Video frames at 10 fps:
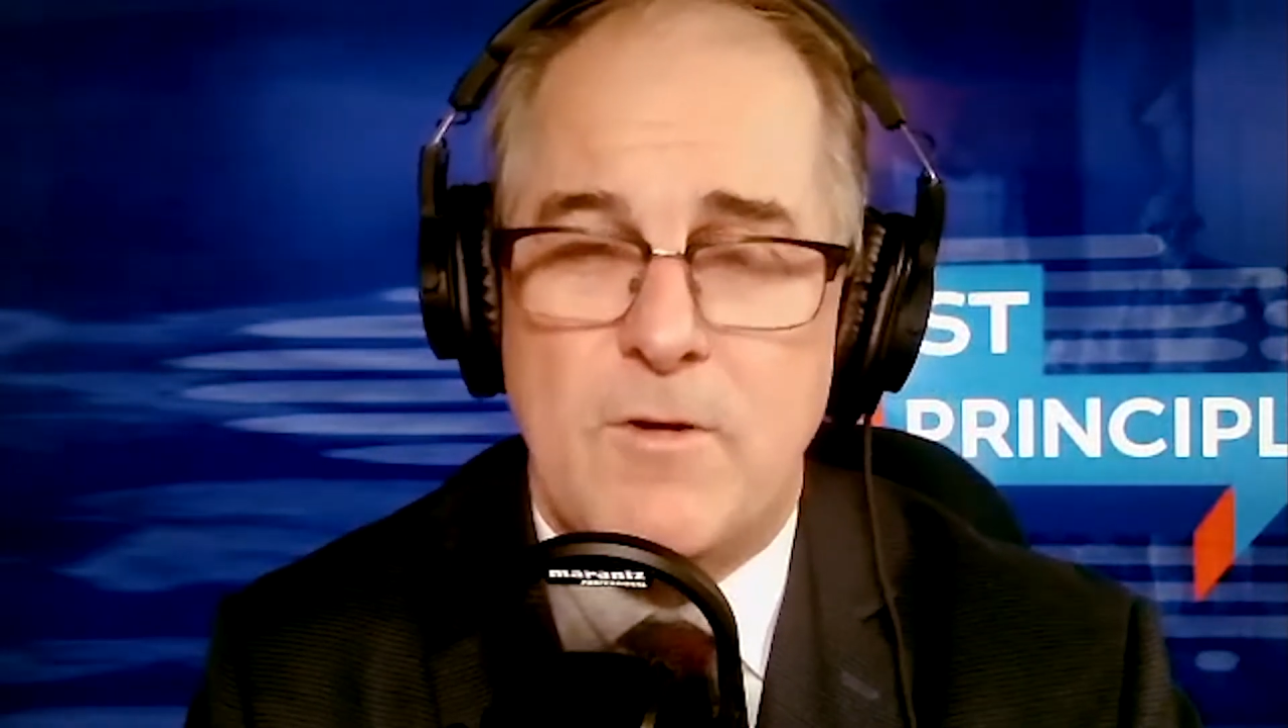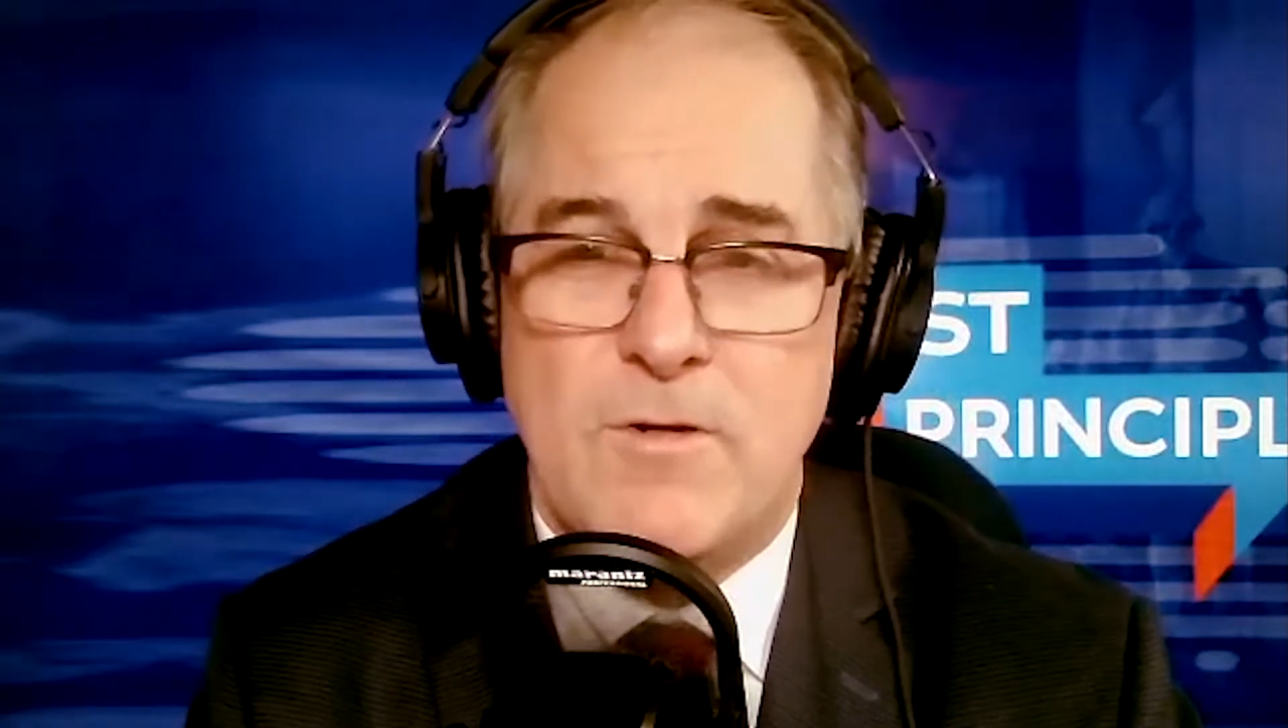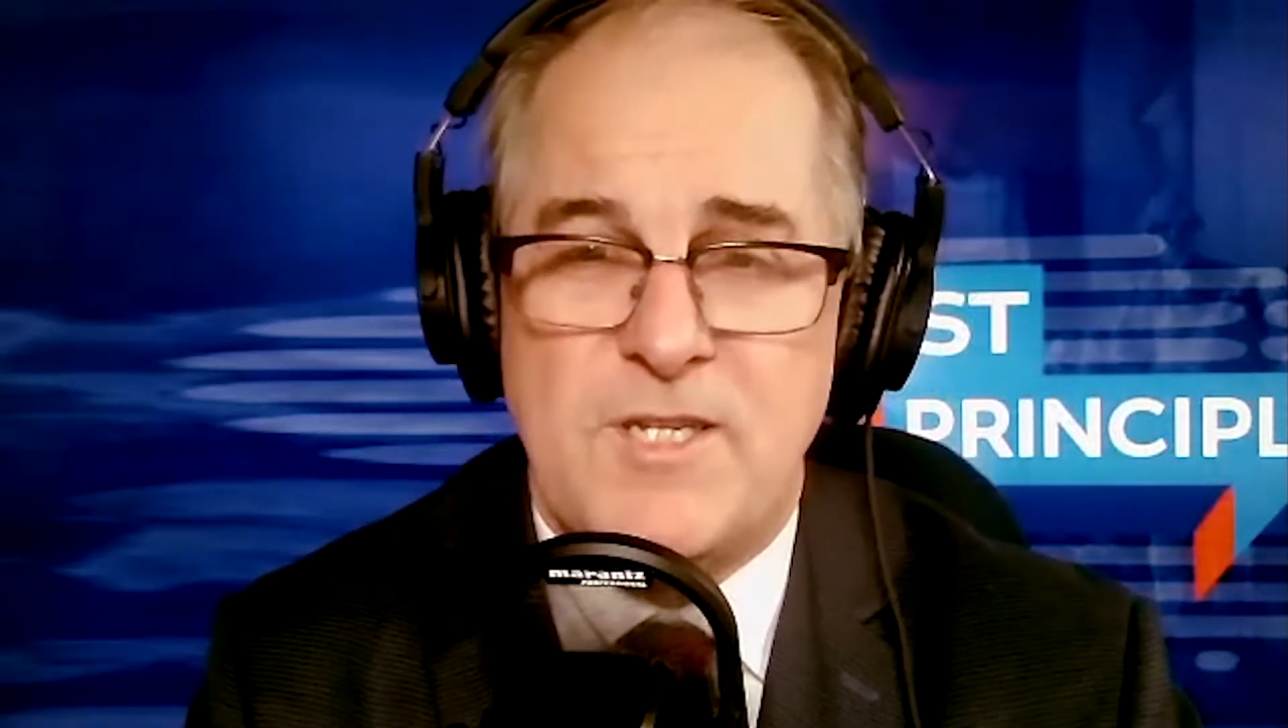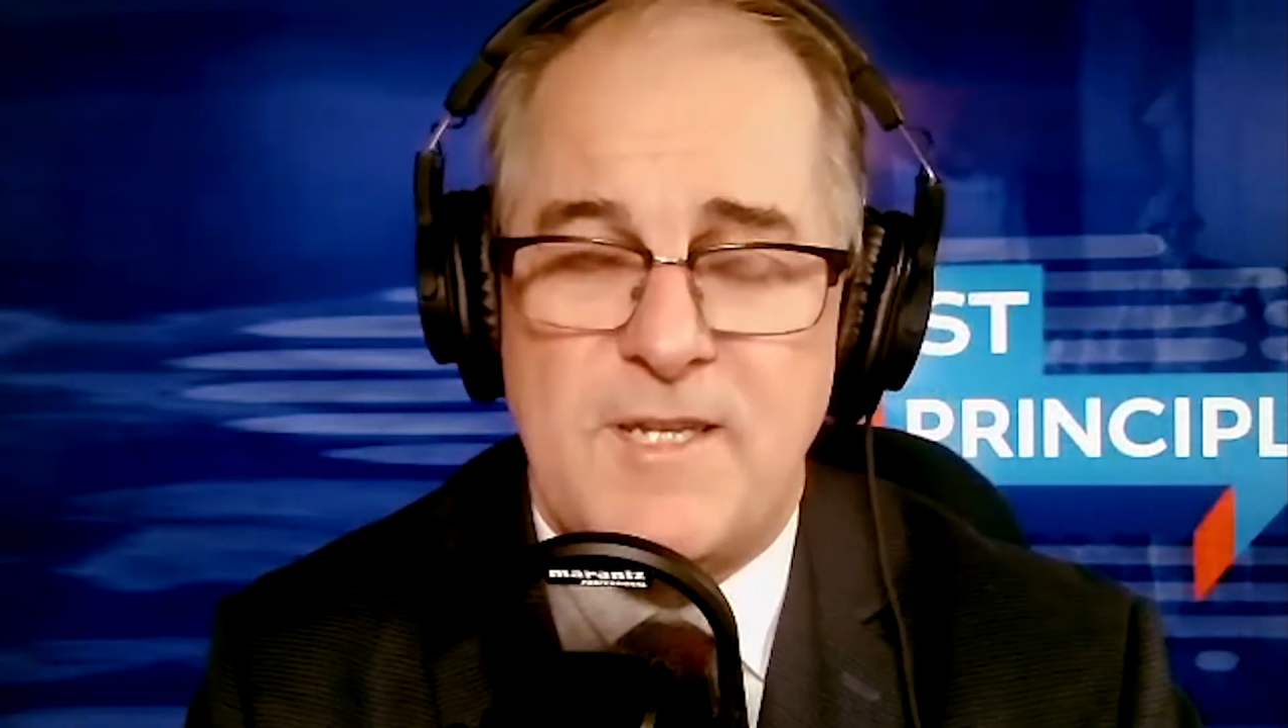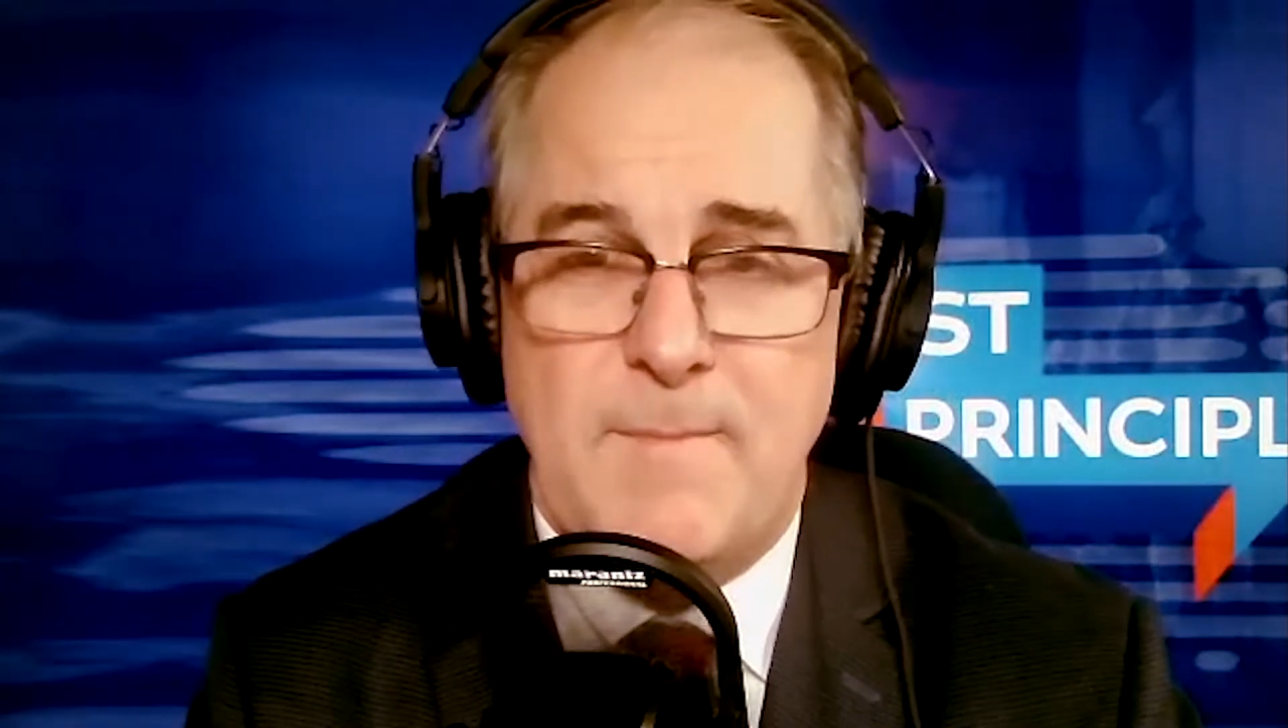her
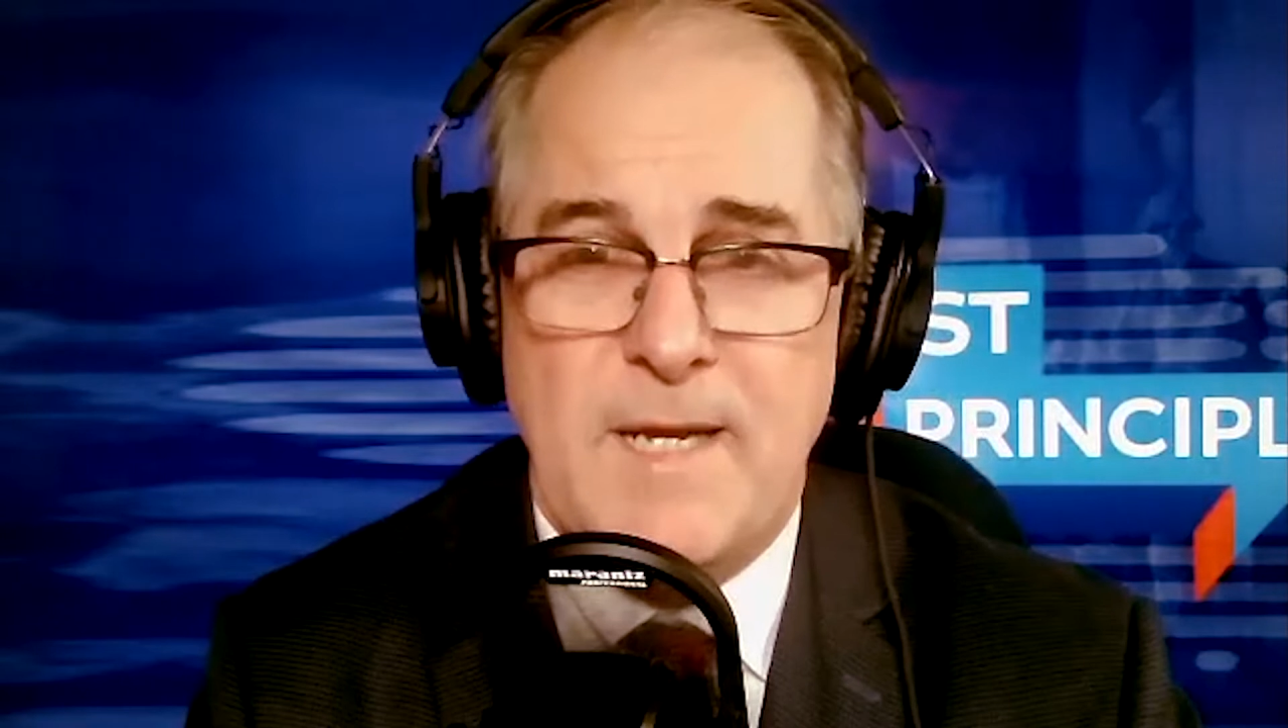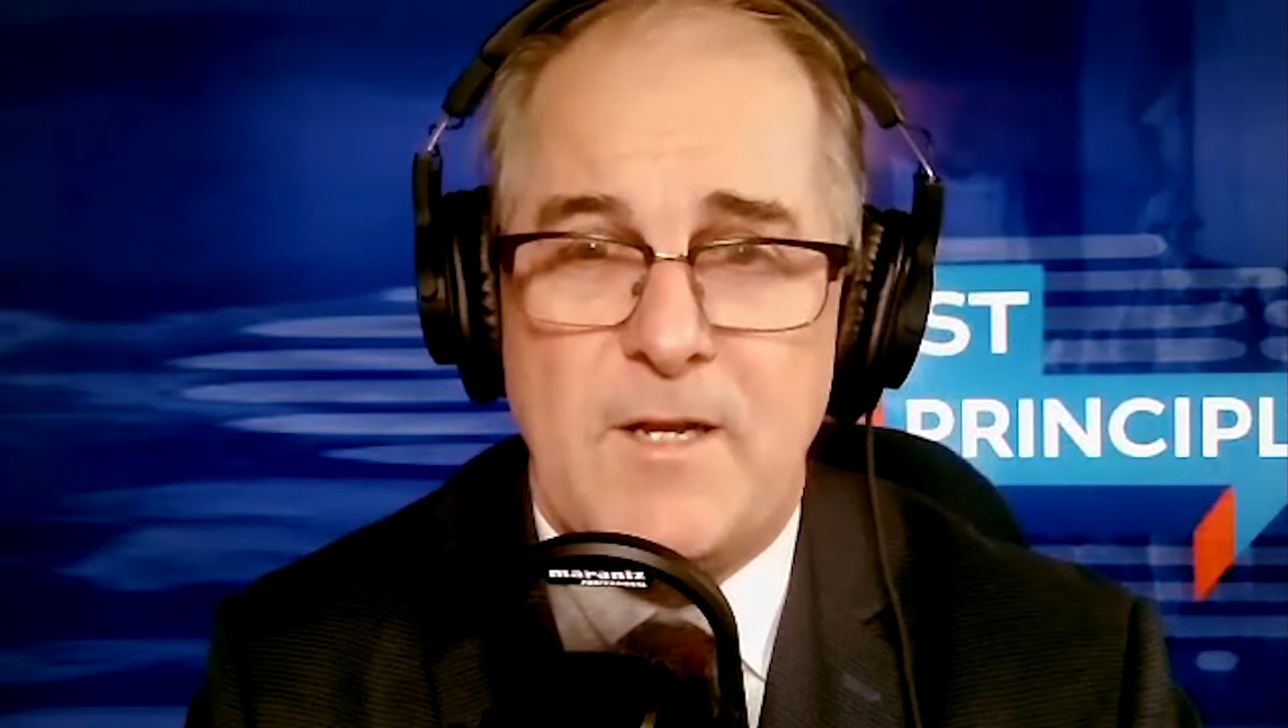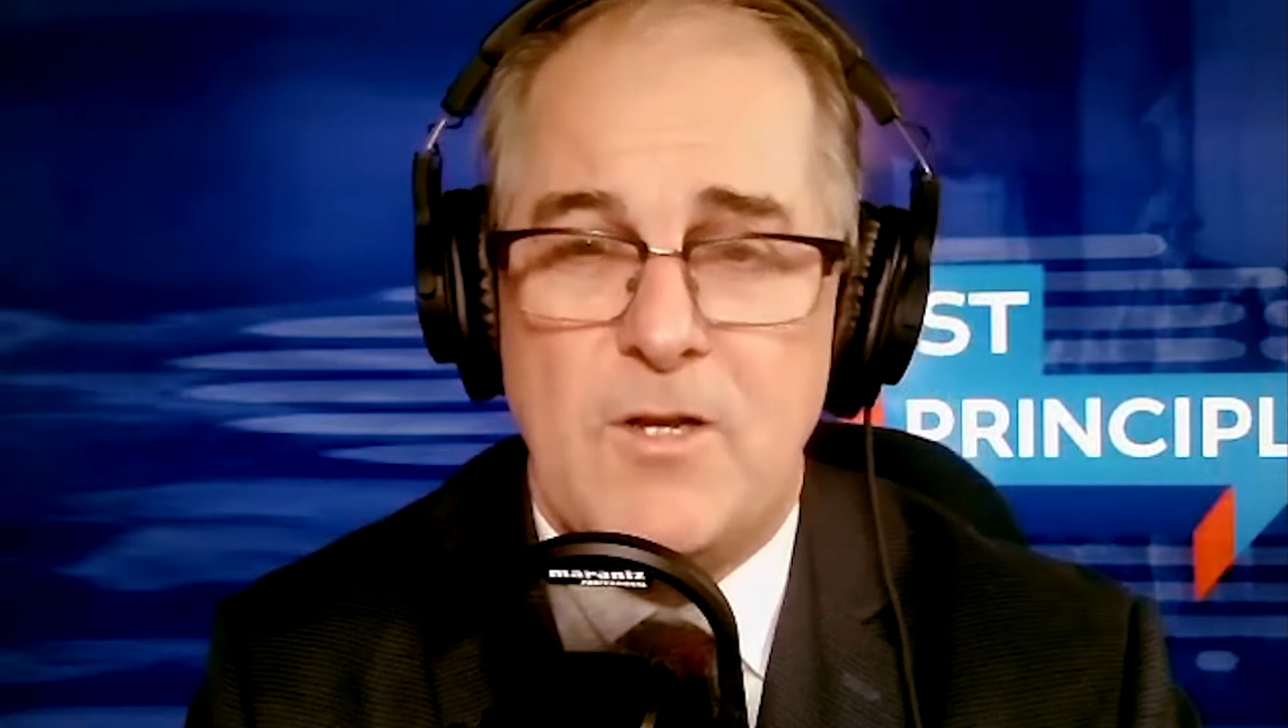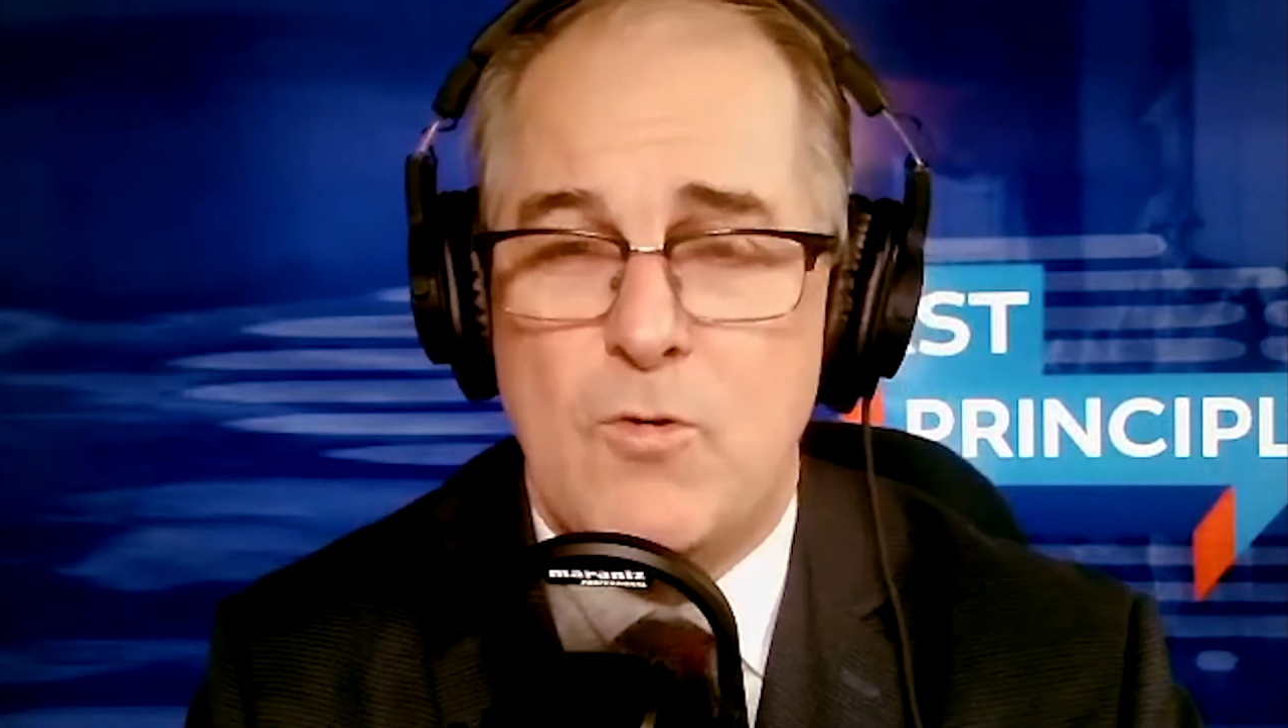stomach